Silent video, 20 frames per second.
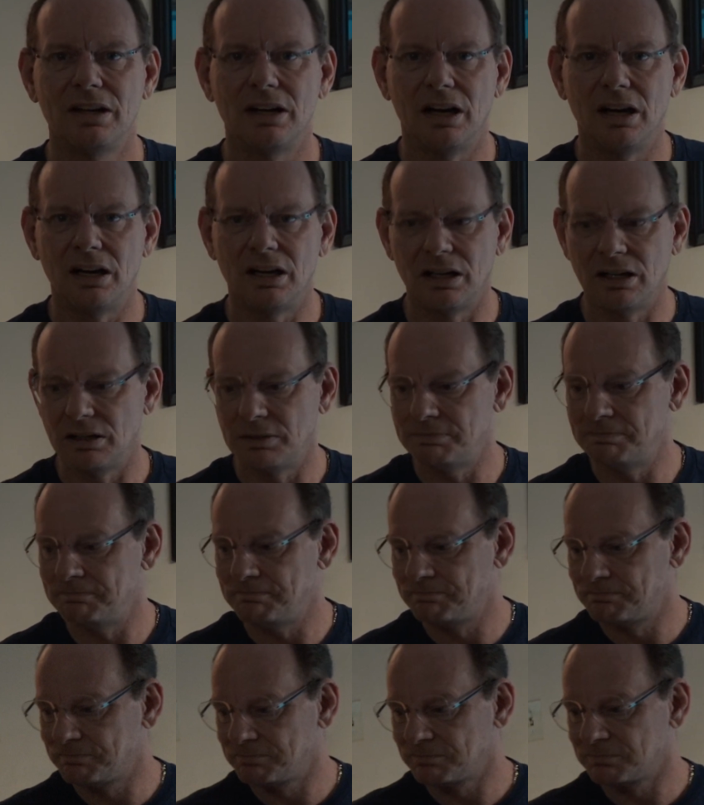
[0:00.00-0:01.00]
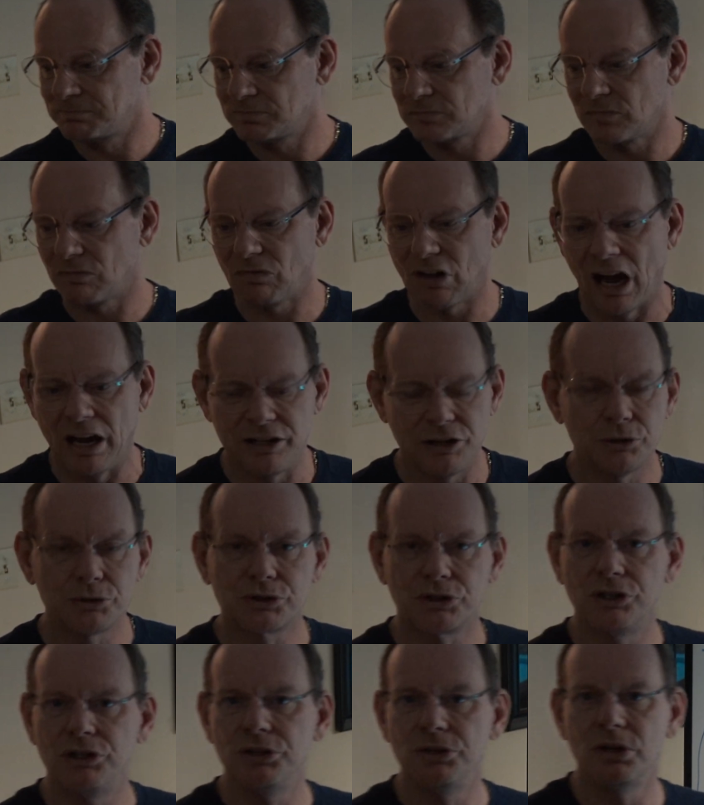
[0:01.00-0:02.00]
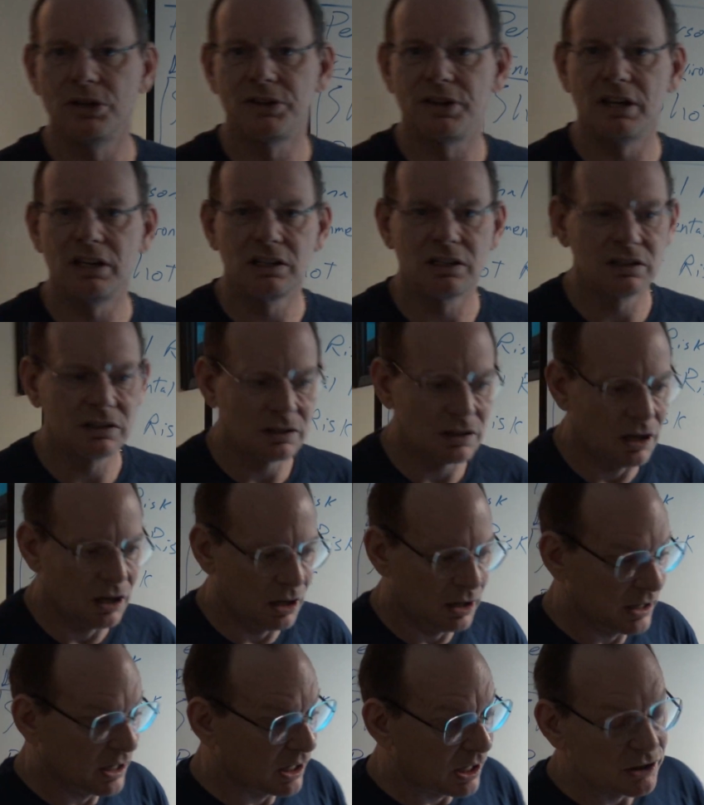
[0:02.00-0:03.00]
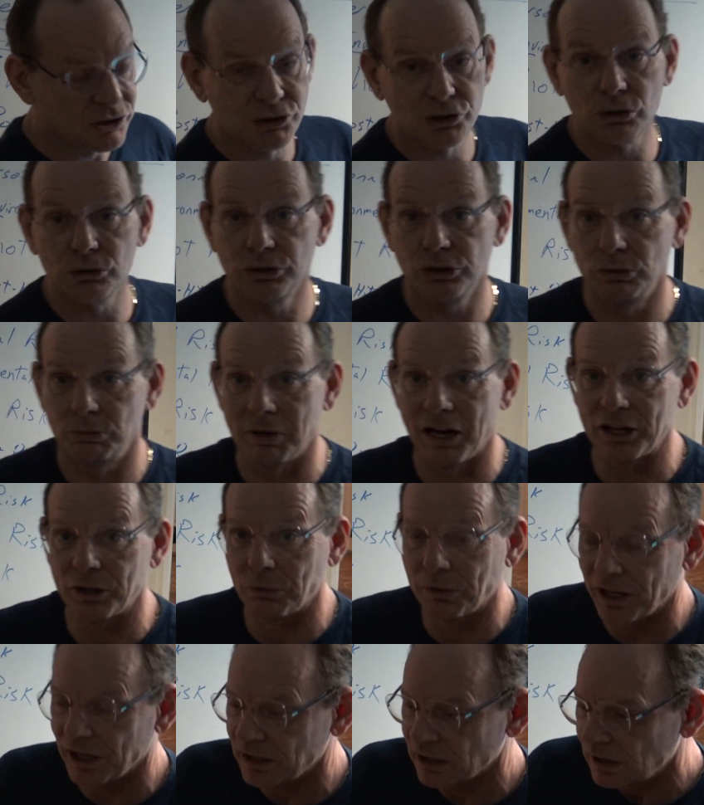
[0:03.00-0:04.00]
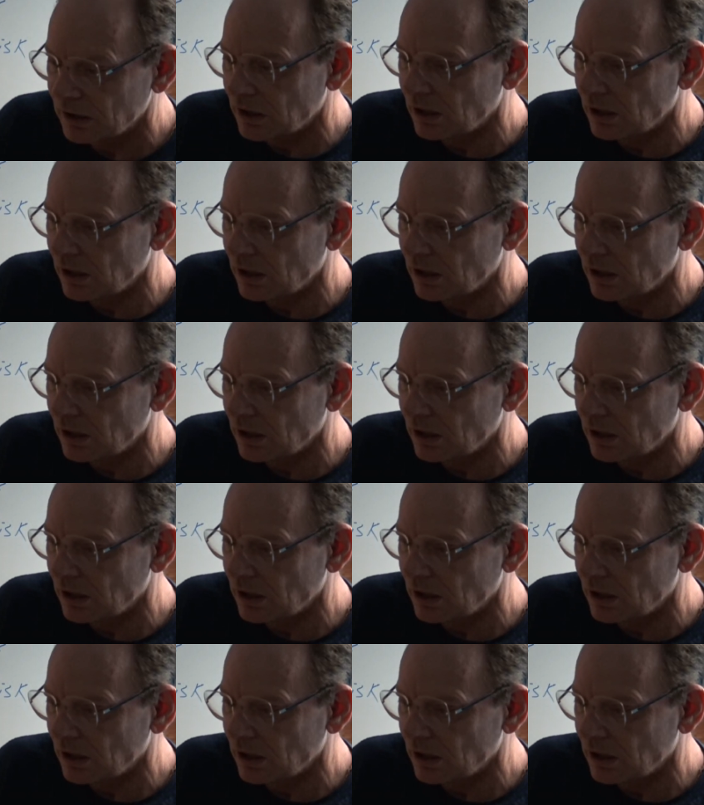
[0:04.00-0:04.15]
Um, I used to do a thing, and I still do, by the way,